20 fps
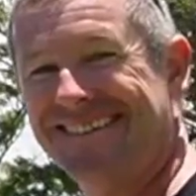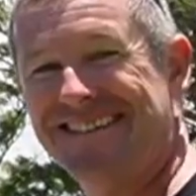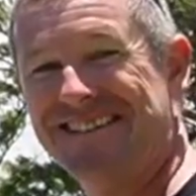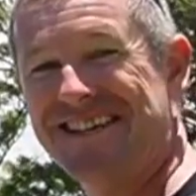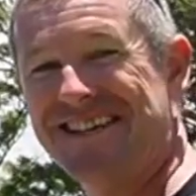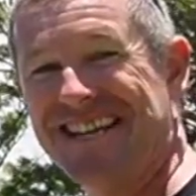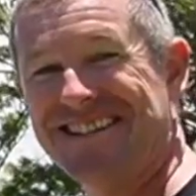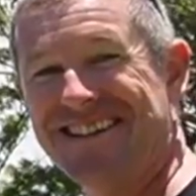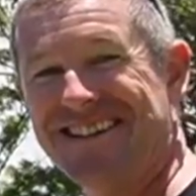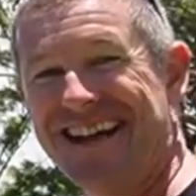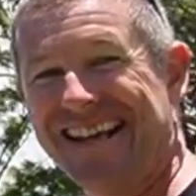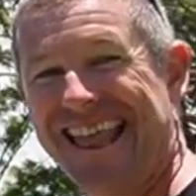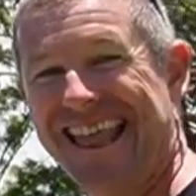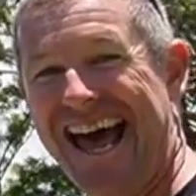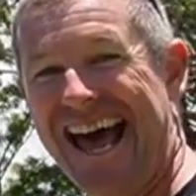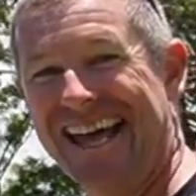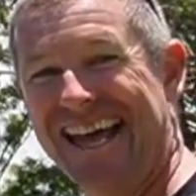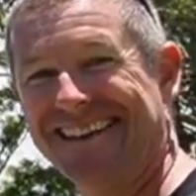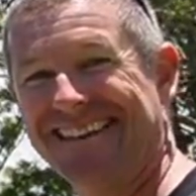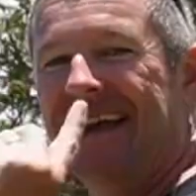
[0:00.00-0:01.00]
Just like
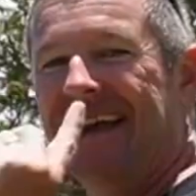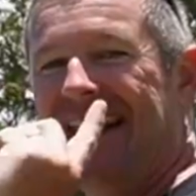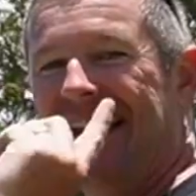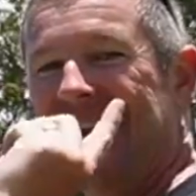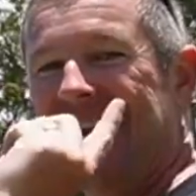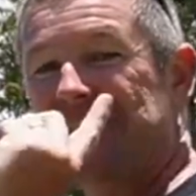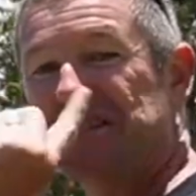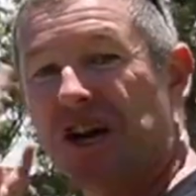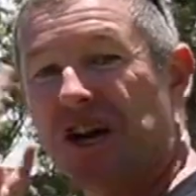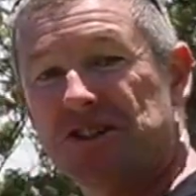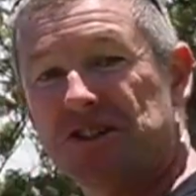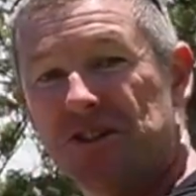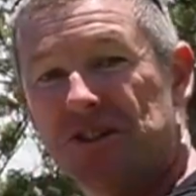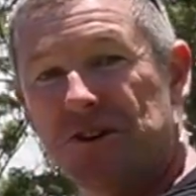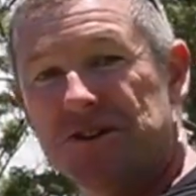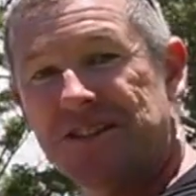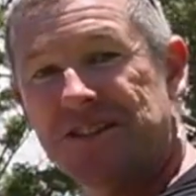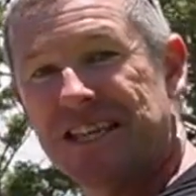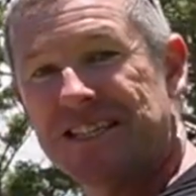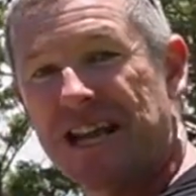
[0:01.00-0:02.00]
that. It's got
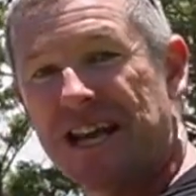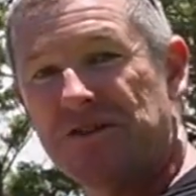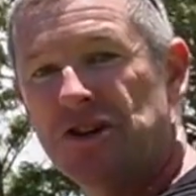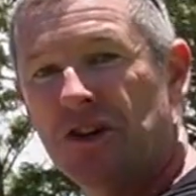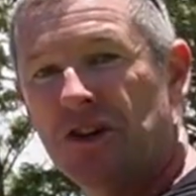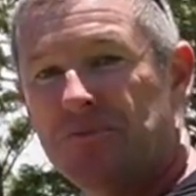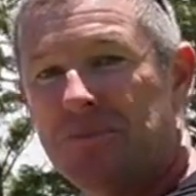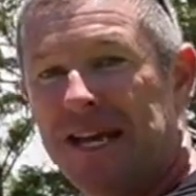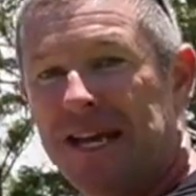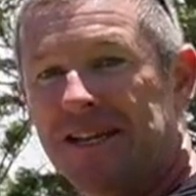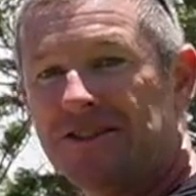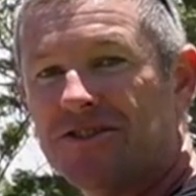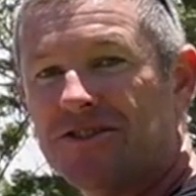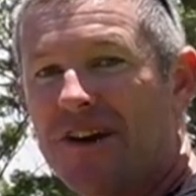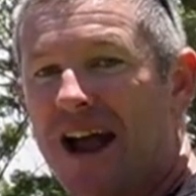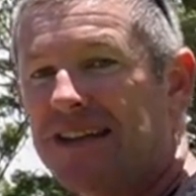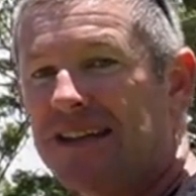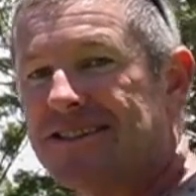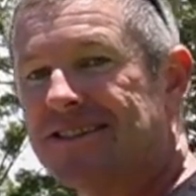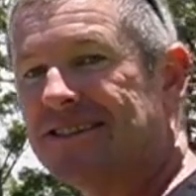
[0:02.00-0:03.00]
two 600 Newton meter
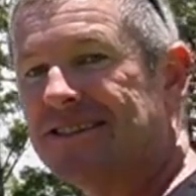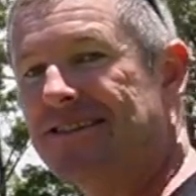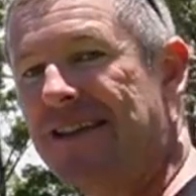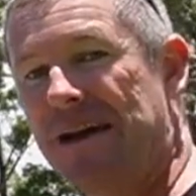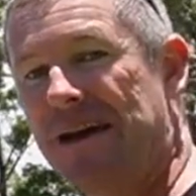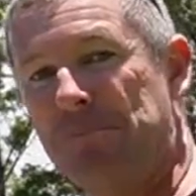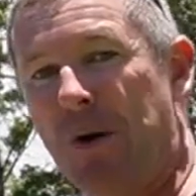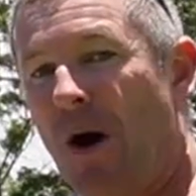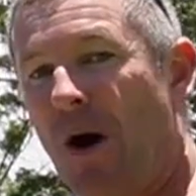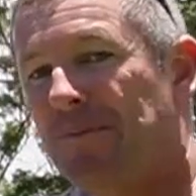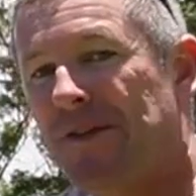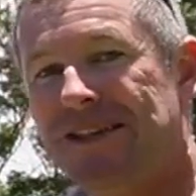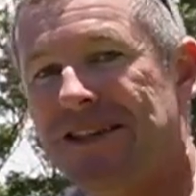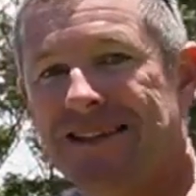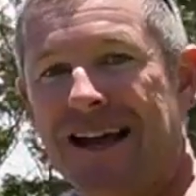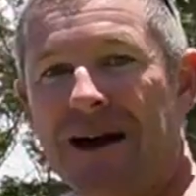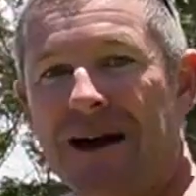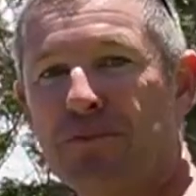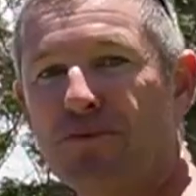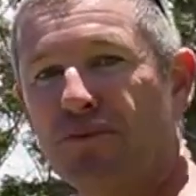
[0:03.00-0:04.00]
struts that pop
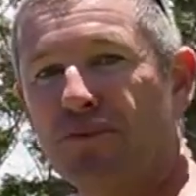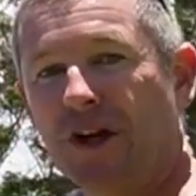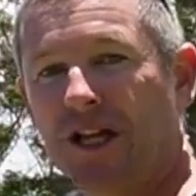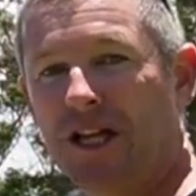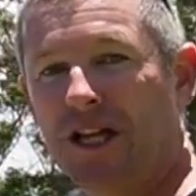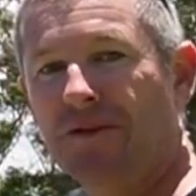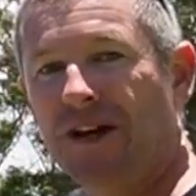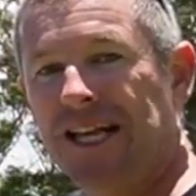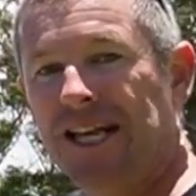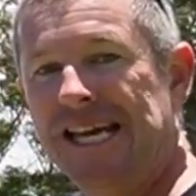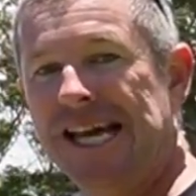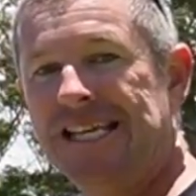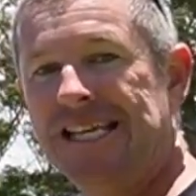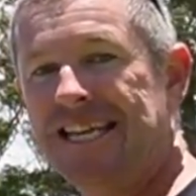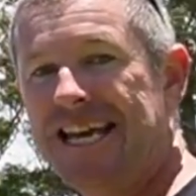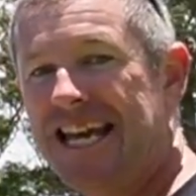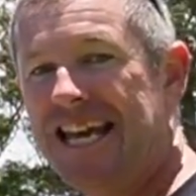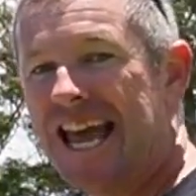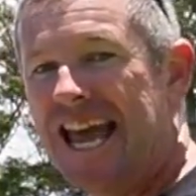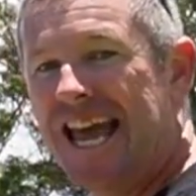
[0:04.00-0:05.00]
this up really, really
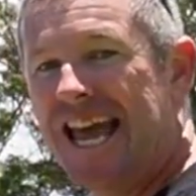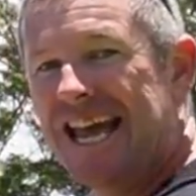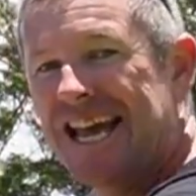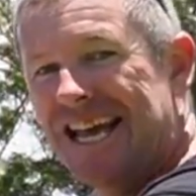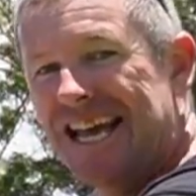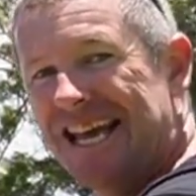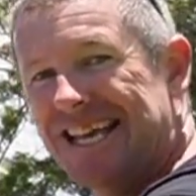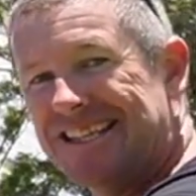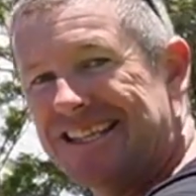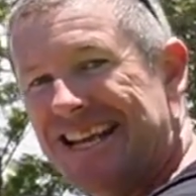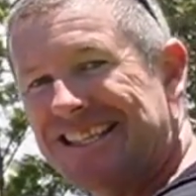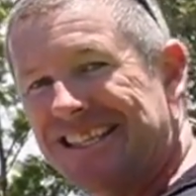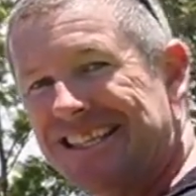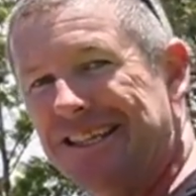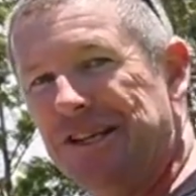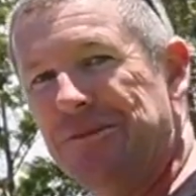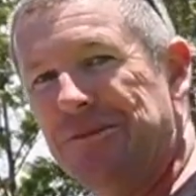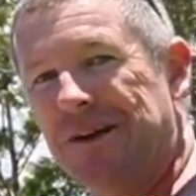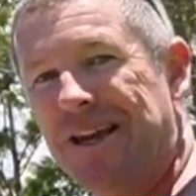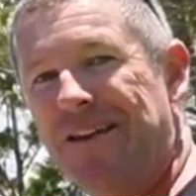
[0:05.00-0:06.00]
easy. Takes a
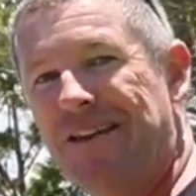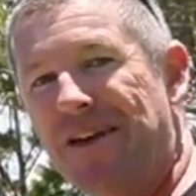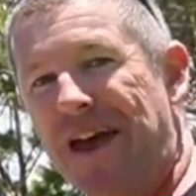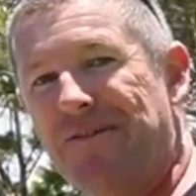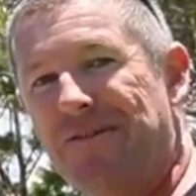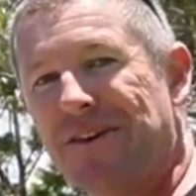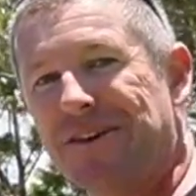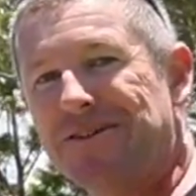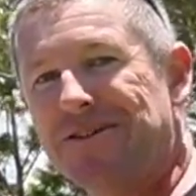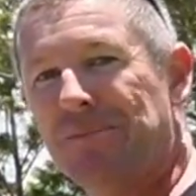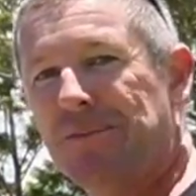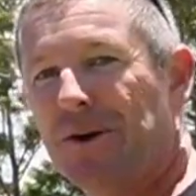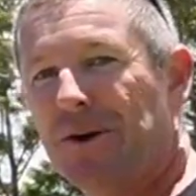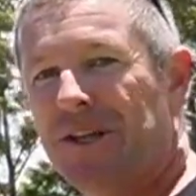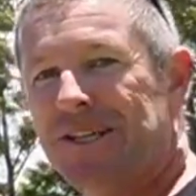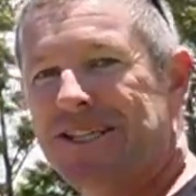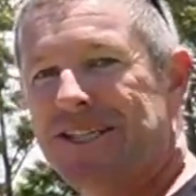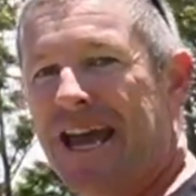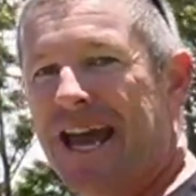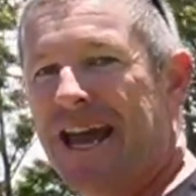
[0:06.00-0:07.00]
little bit of effort to
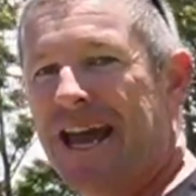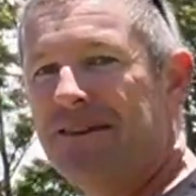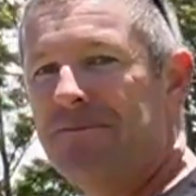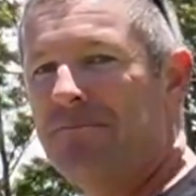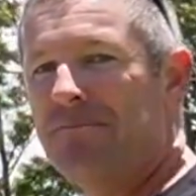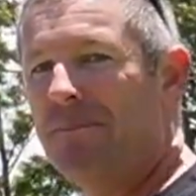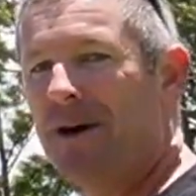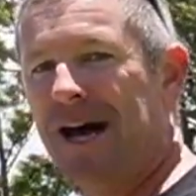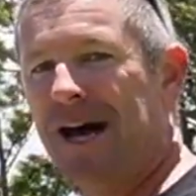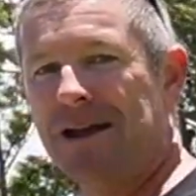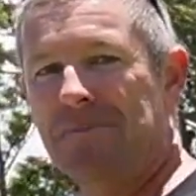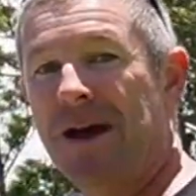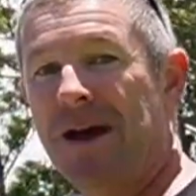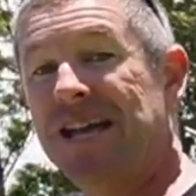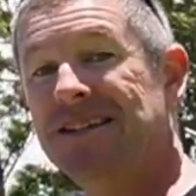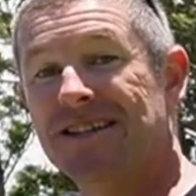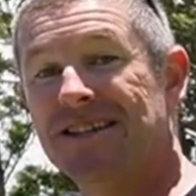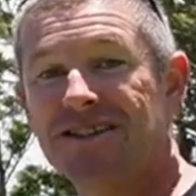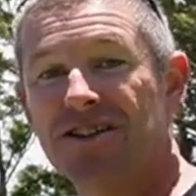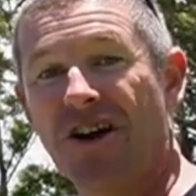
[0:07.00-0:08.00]
pull it down, but it
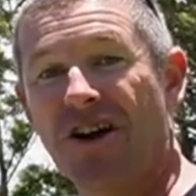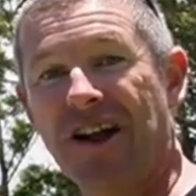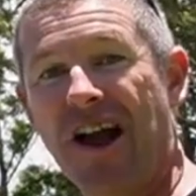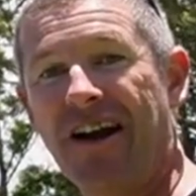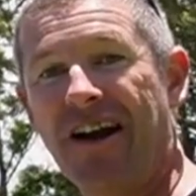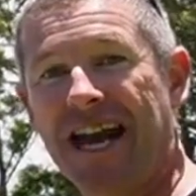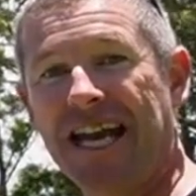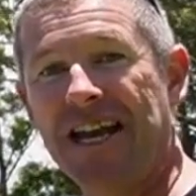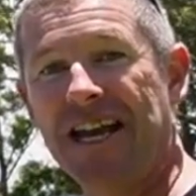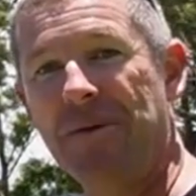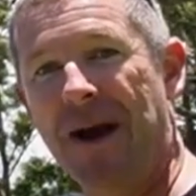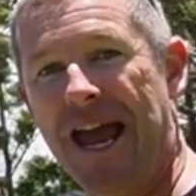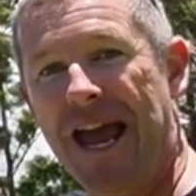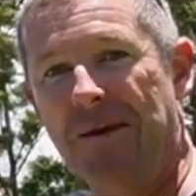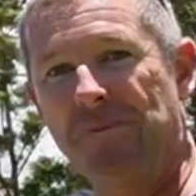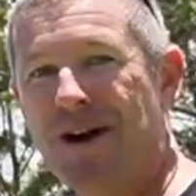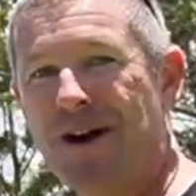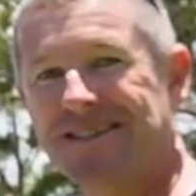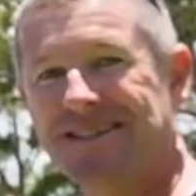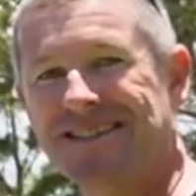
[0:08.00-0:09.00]
means it's not going
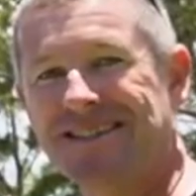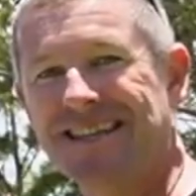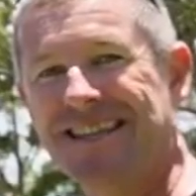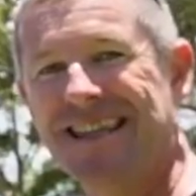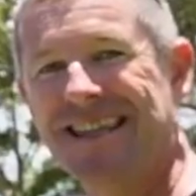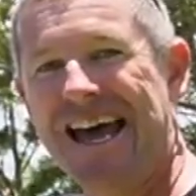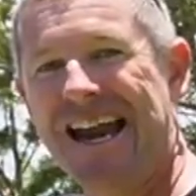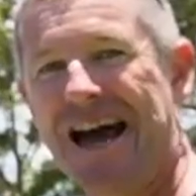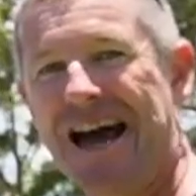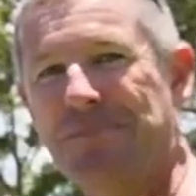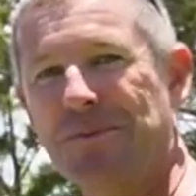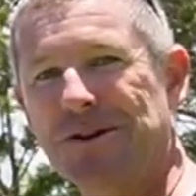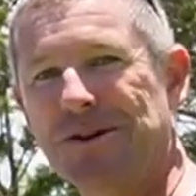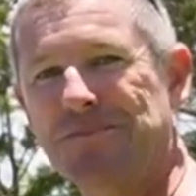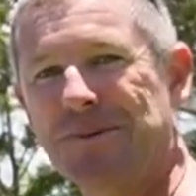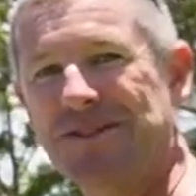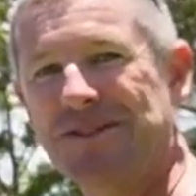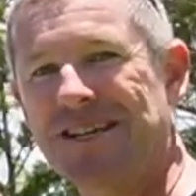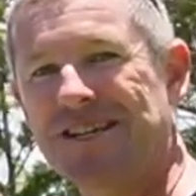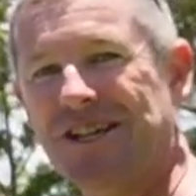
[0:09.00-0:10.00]
anywhere once it's in that
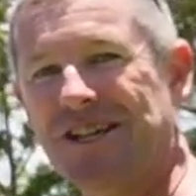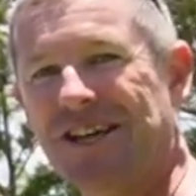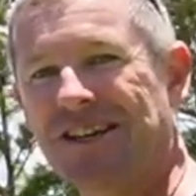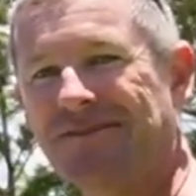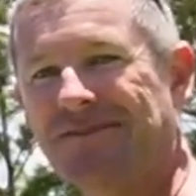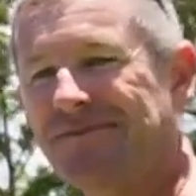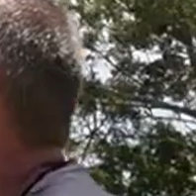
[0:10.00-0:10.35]
upward position.